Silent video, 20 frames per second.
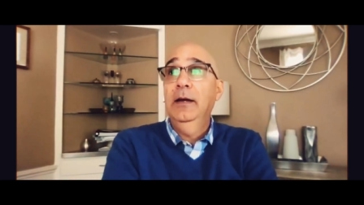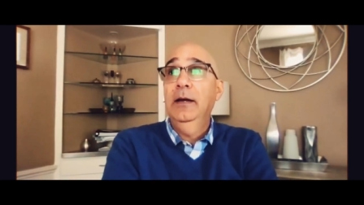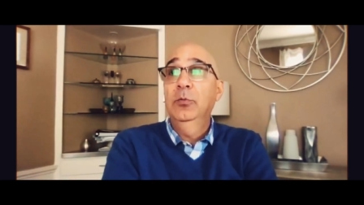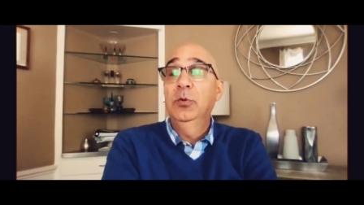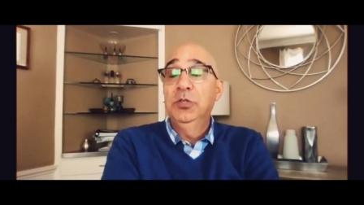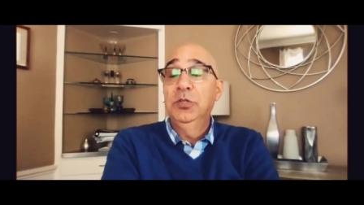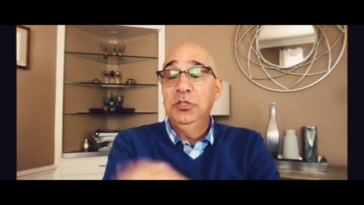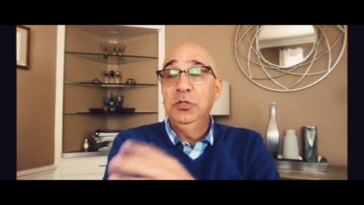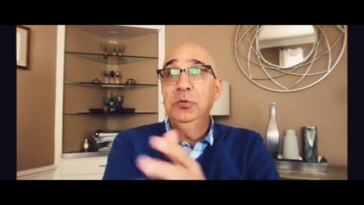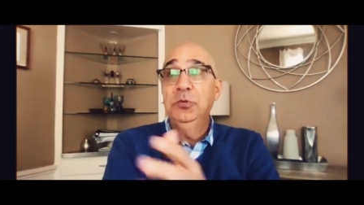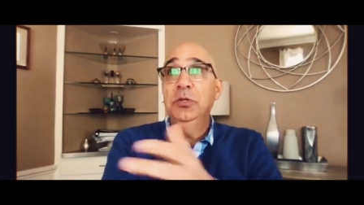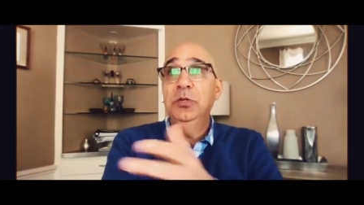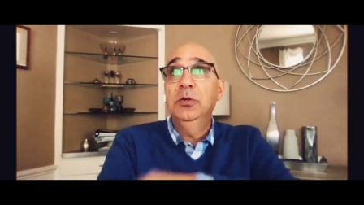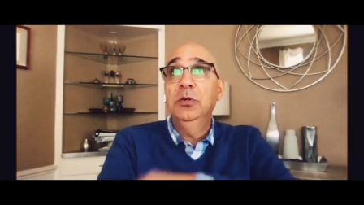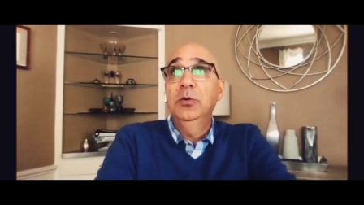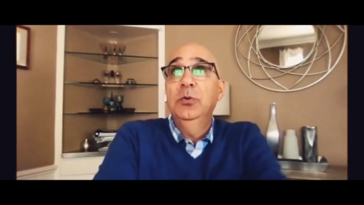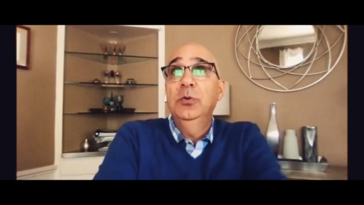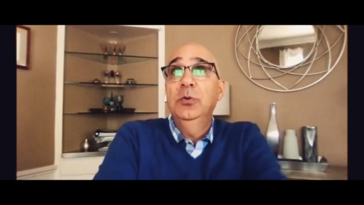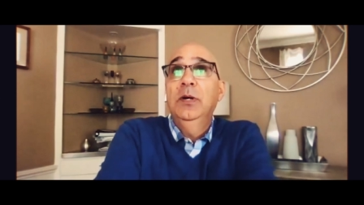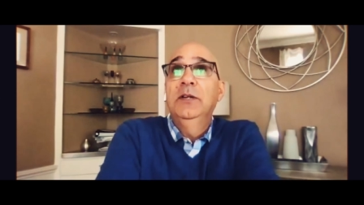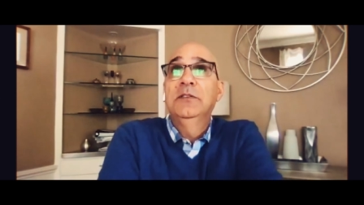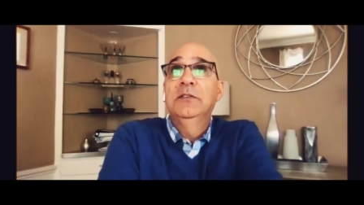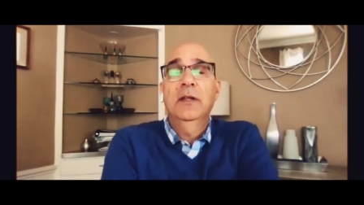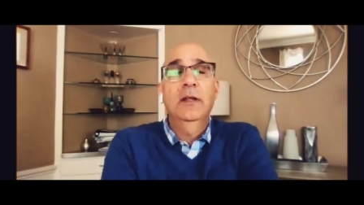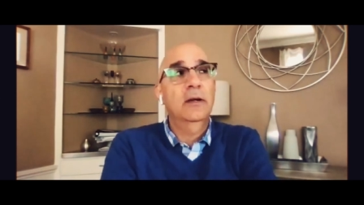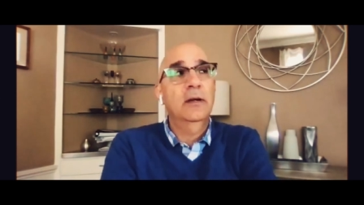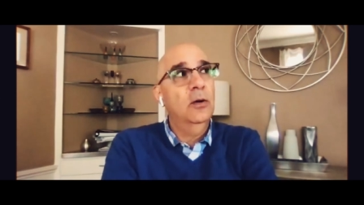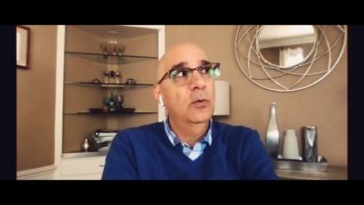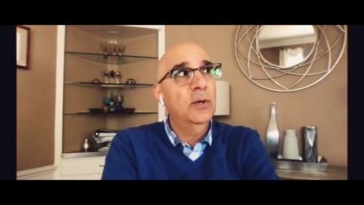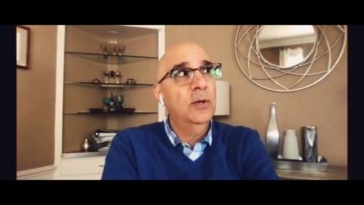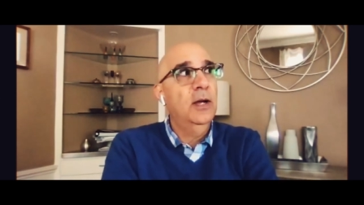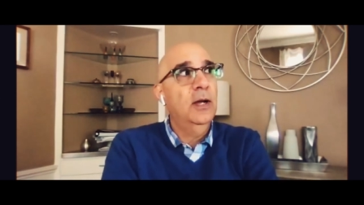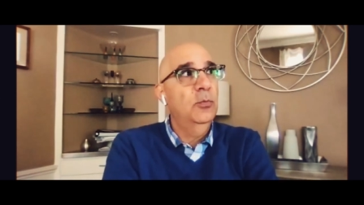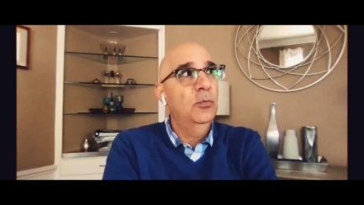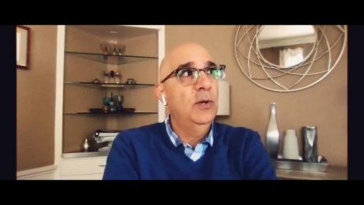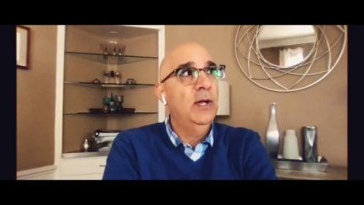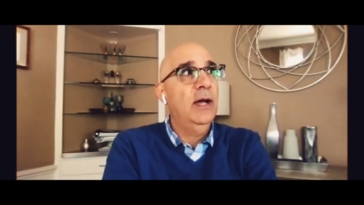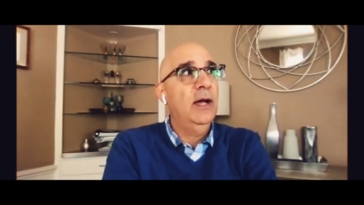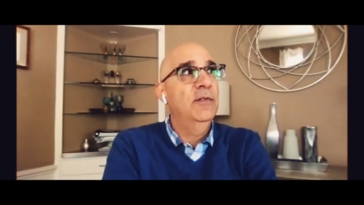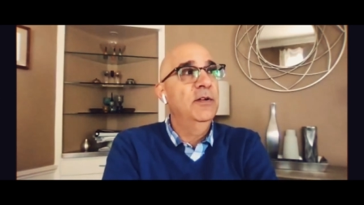which you do, and say like, okay,
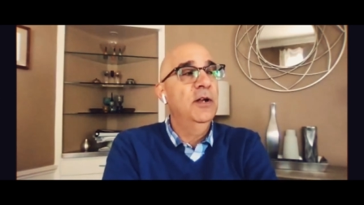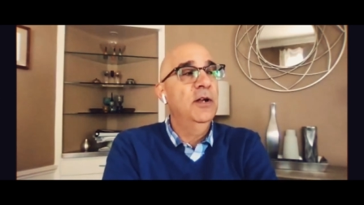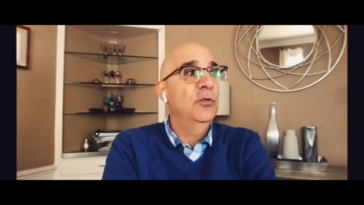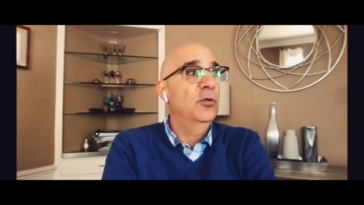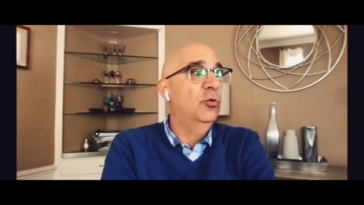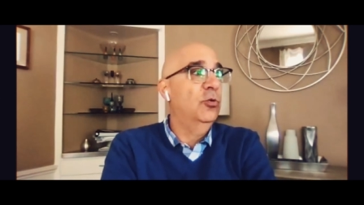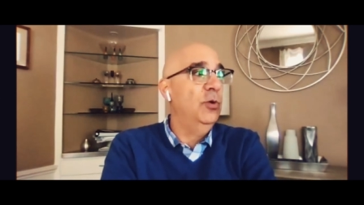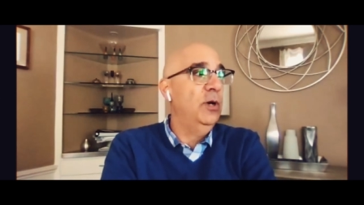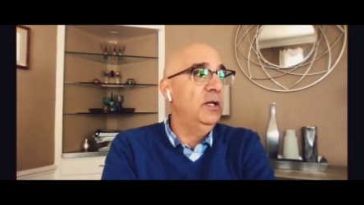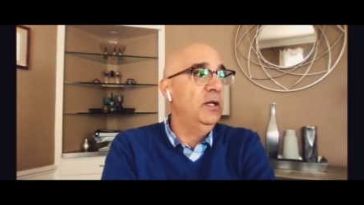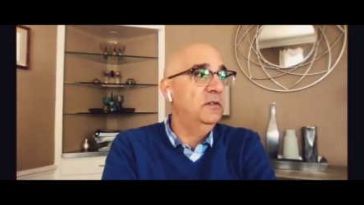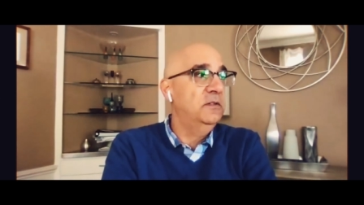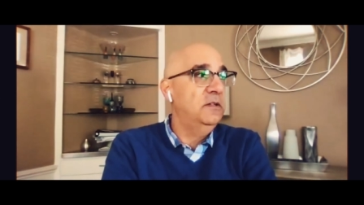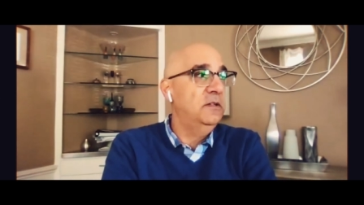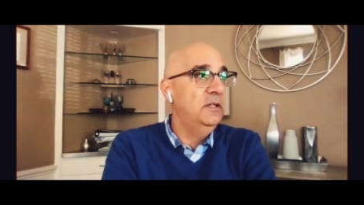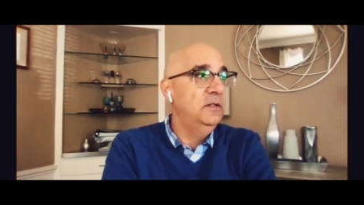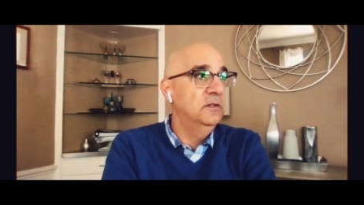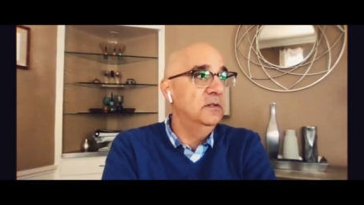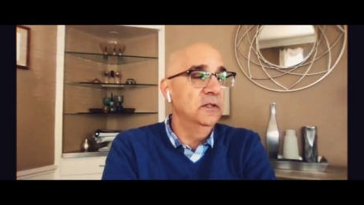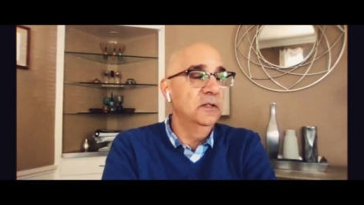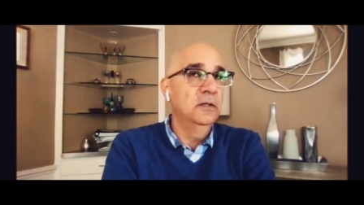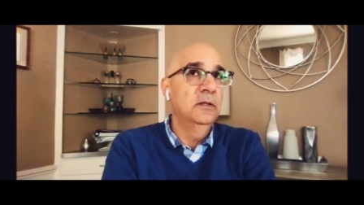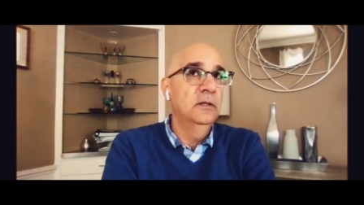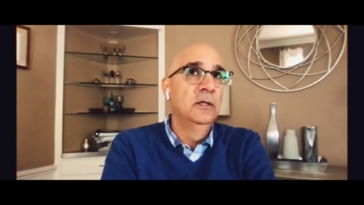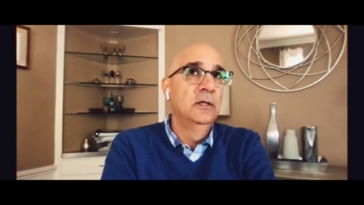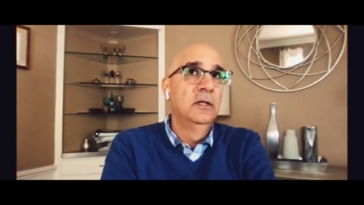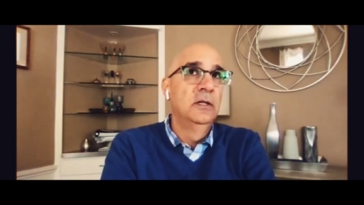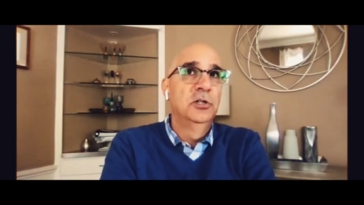we have another great season.